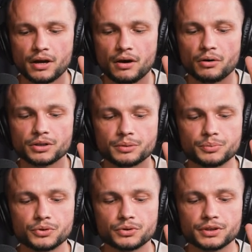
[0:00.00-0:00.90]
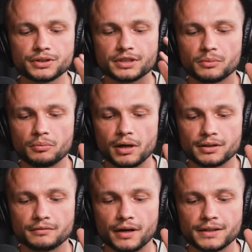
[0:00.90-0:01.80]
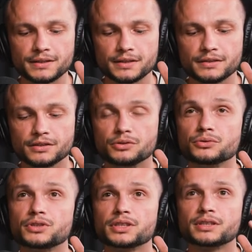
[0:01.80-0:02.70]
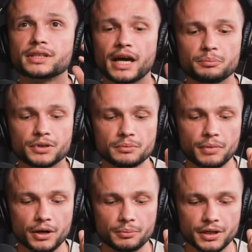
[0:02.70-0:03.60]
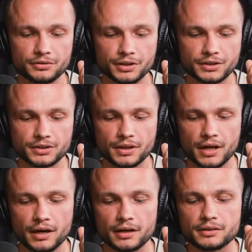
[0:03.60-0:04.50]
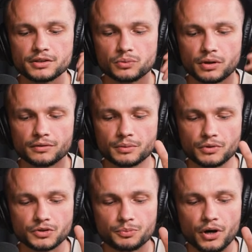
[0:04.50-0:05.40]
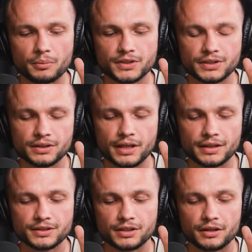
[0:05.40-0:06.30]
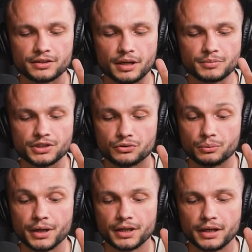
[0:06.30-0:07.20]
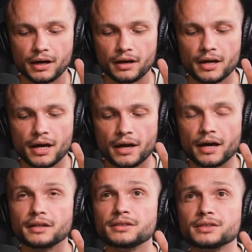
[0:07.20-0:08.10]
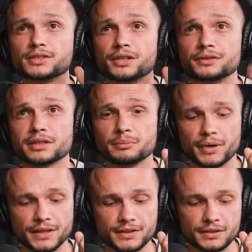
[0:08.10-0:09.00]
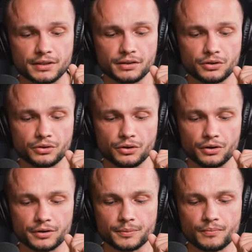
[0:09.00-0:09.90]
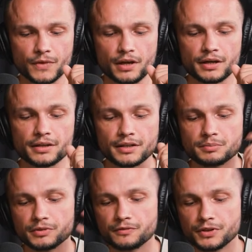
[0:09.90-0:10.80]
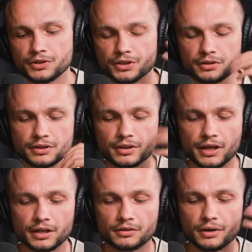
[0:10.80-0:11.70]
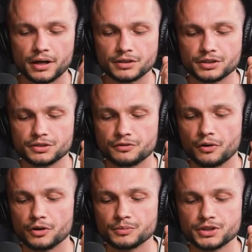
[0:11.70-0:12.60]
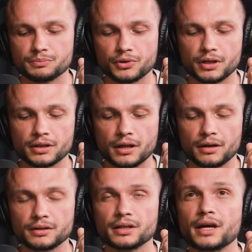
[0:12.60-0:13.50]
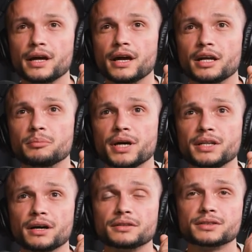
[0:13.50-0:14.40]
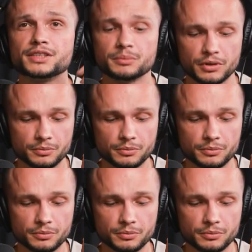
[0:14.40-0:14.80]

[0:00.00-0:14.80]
on computers and mobile devices using typing biometrics. It is one of the most promising tech startups in Romania, and it is currently based in New York. It has been featured in TechCrunch, Forbes, Product Hunt, and many other similar